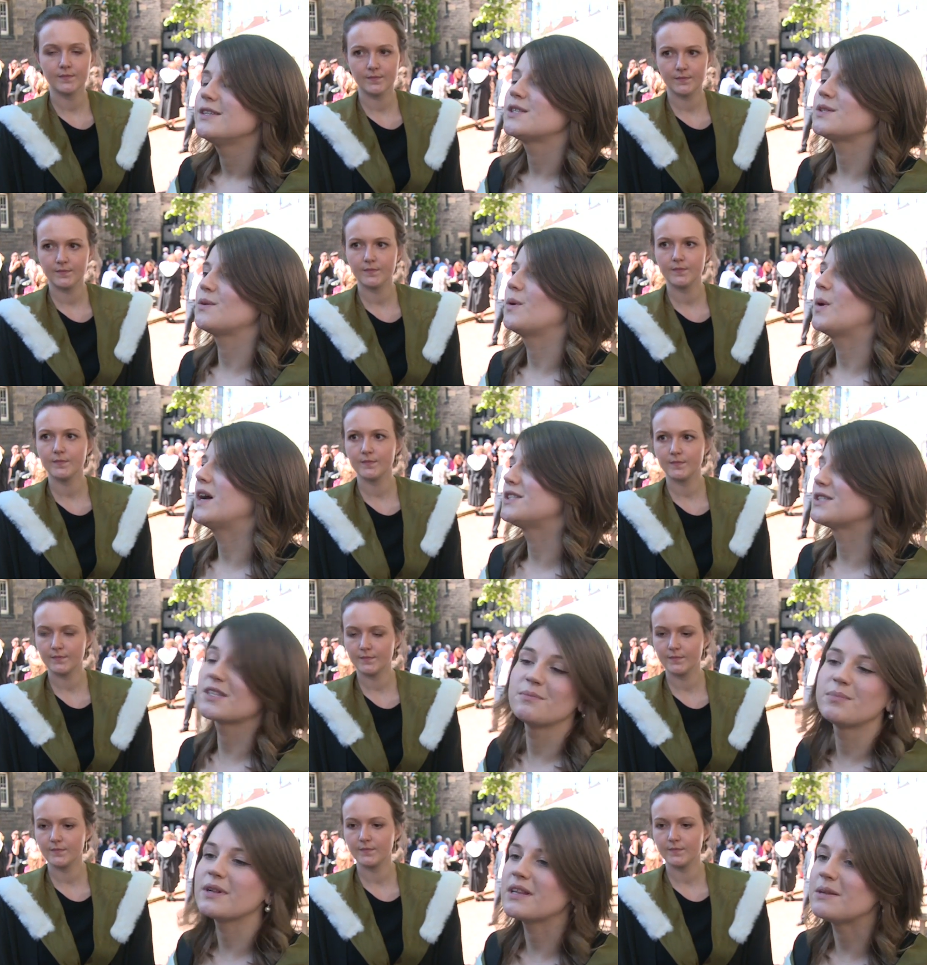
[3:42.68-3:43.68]
Speaker 1: So I just
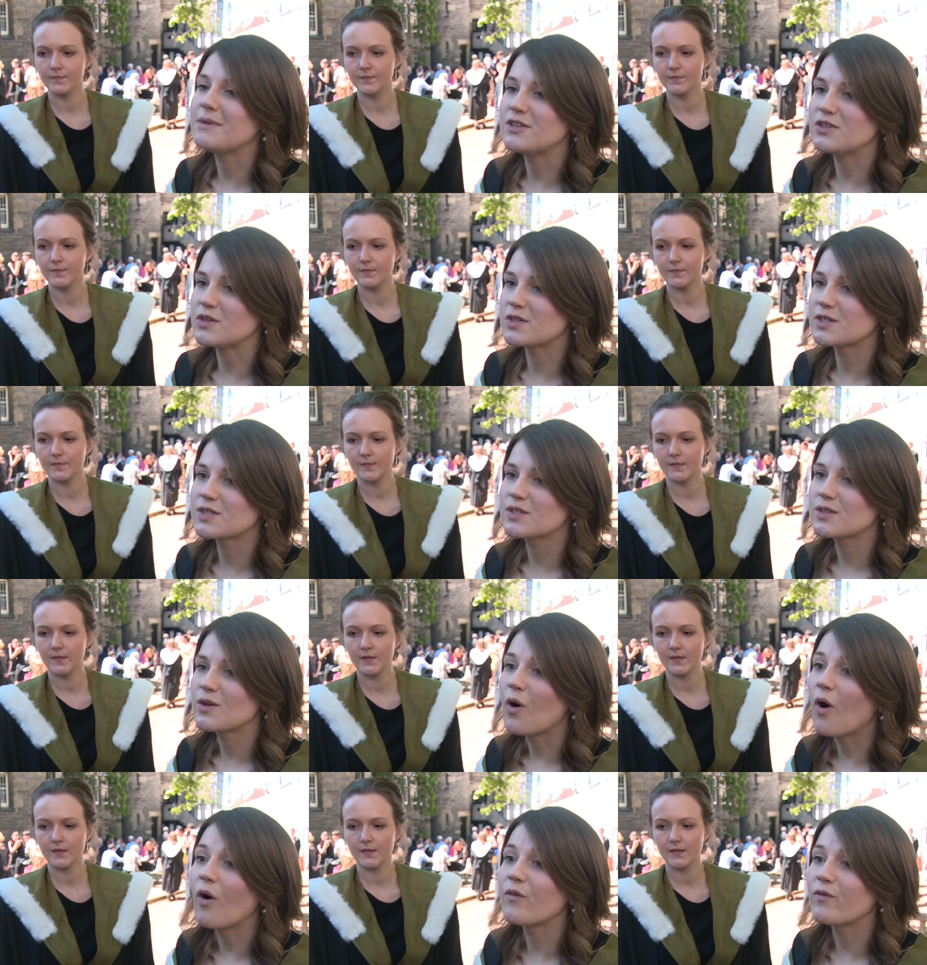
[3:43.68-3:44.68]
completely made use
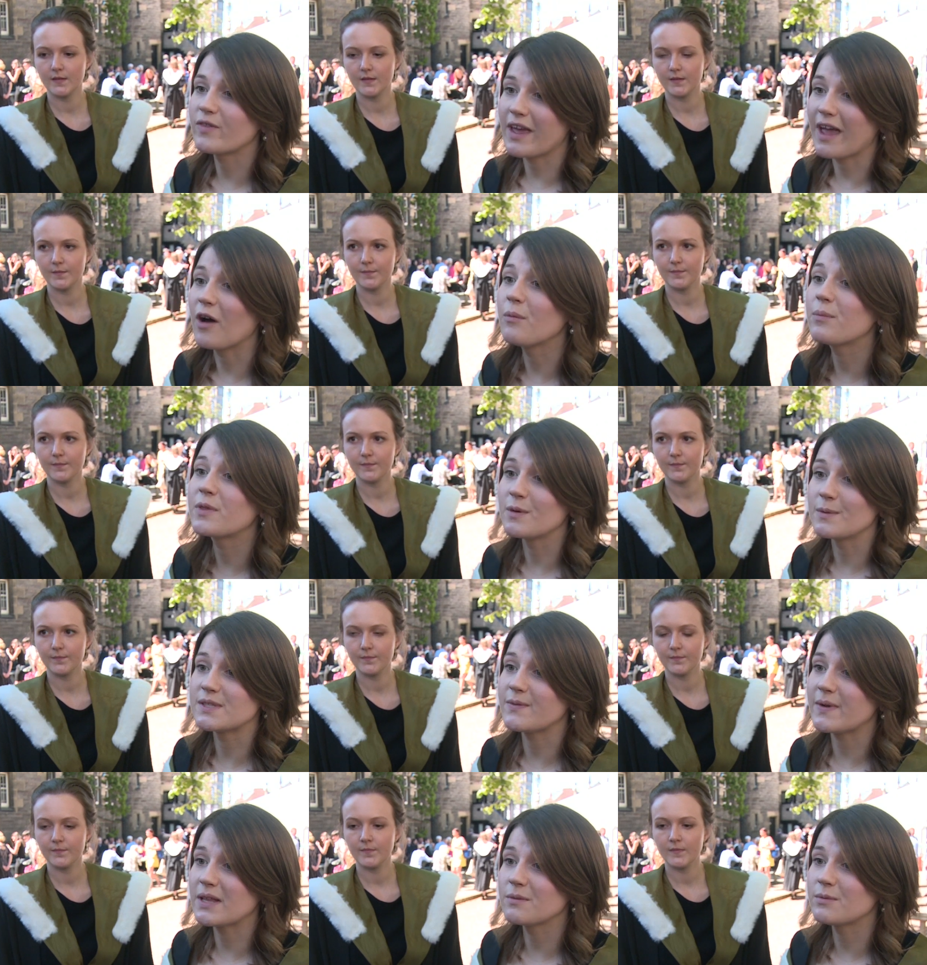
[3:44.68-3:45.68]
of the help that was
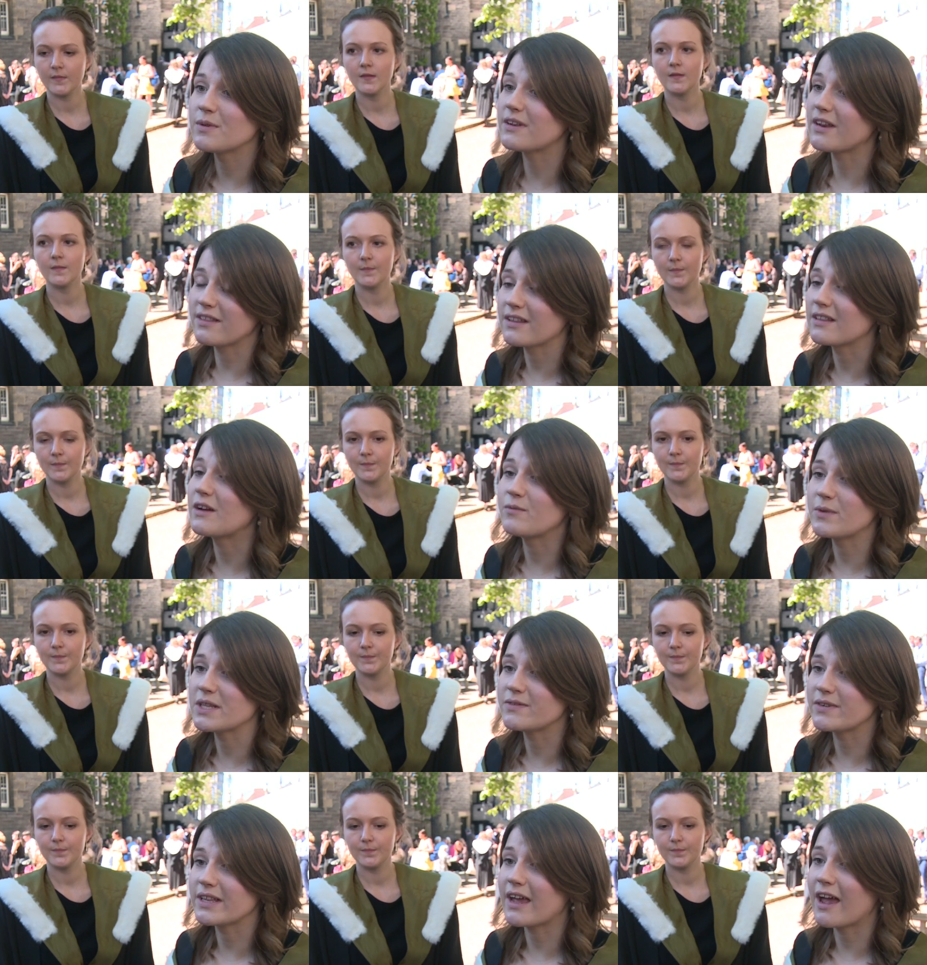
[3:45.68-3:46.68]
available and I think that really,
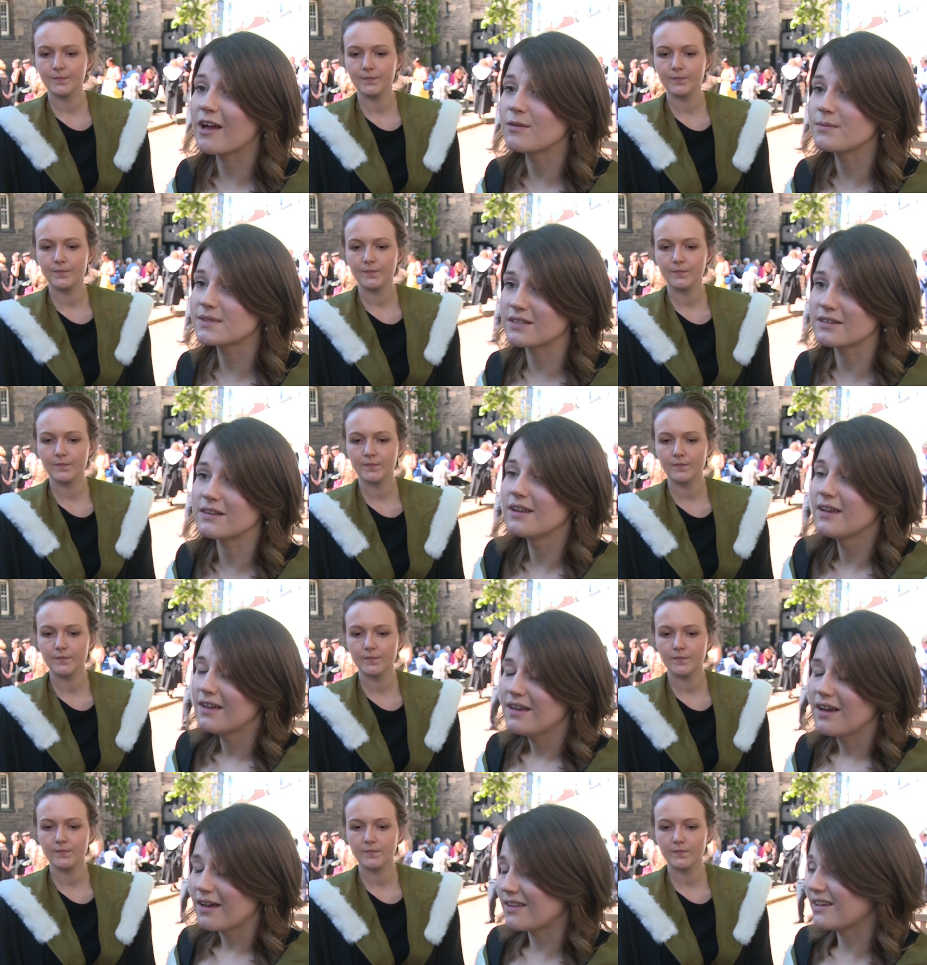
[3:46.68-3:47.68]
really helped and
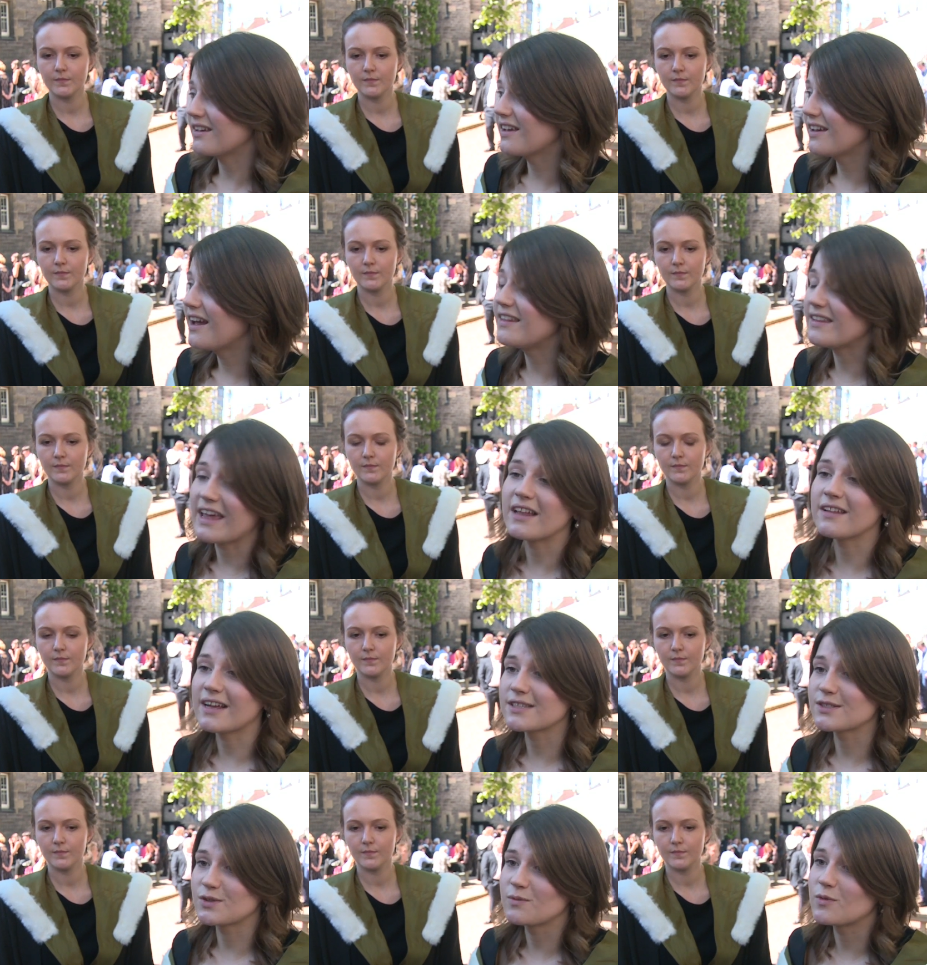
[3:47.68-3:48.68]
I think in the end
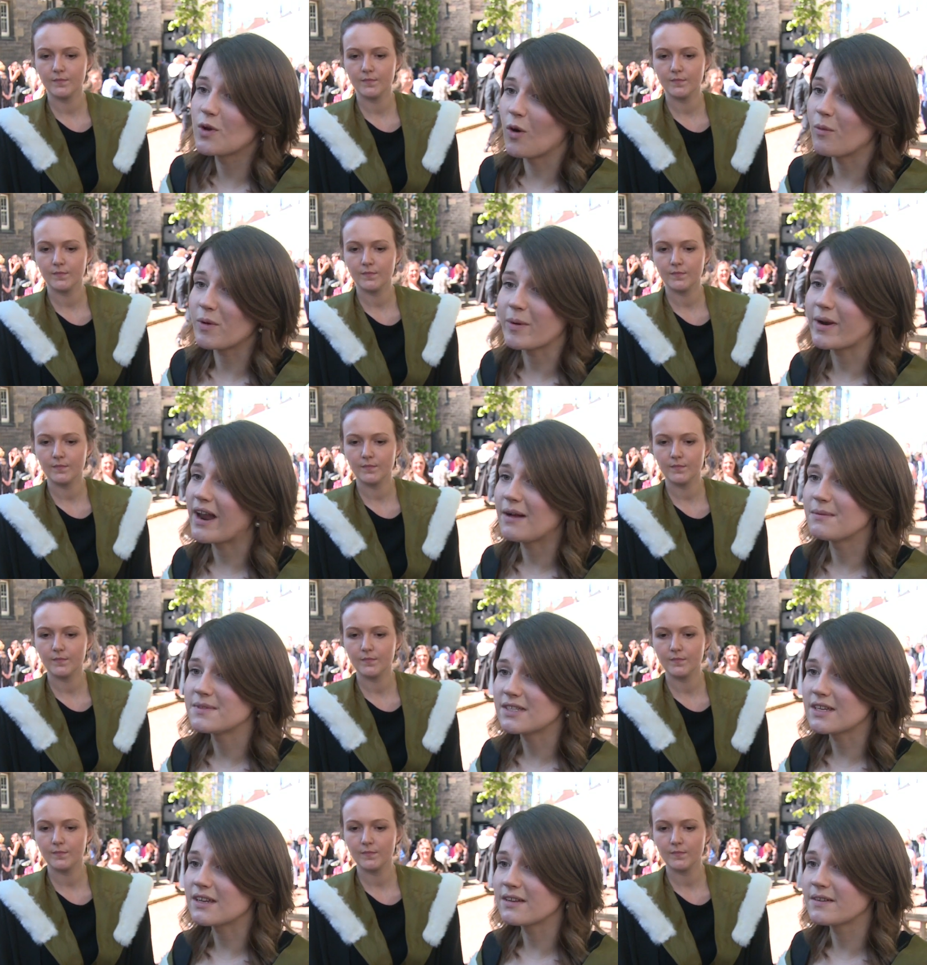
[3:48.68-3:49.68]
that's got me where I am
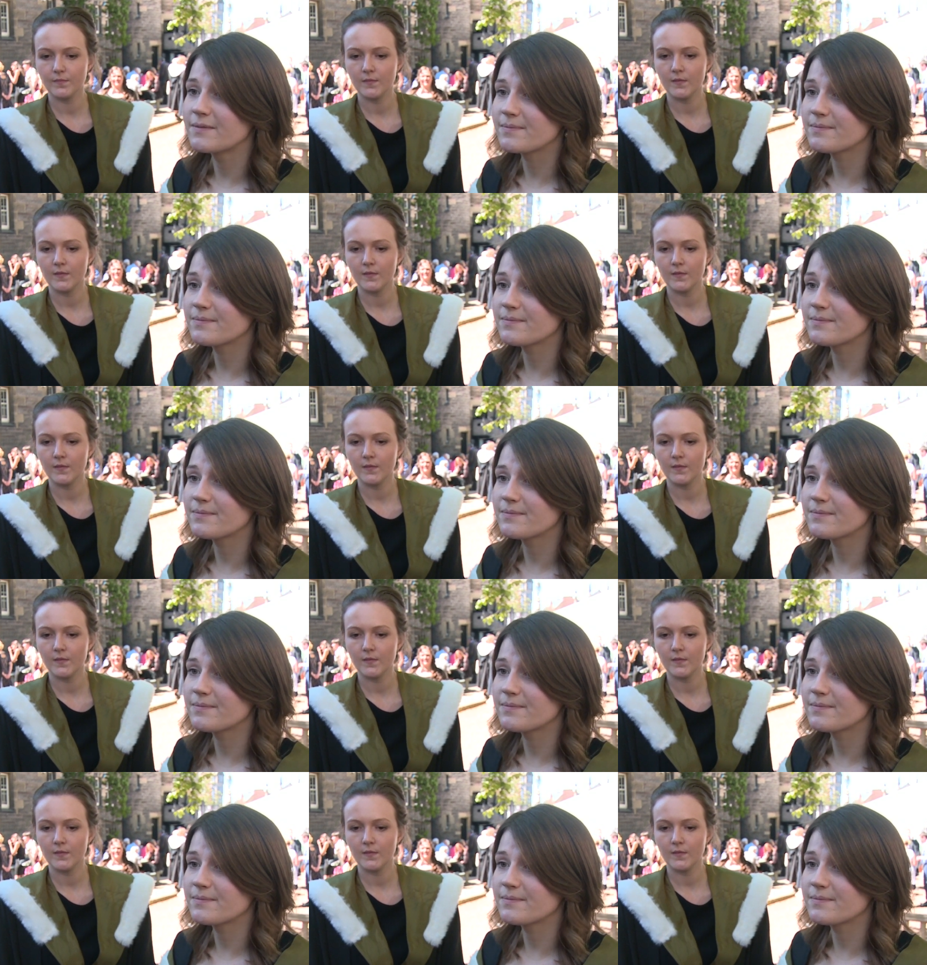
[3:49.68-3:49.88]
today.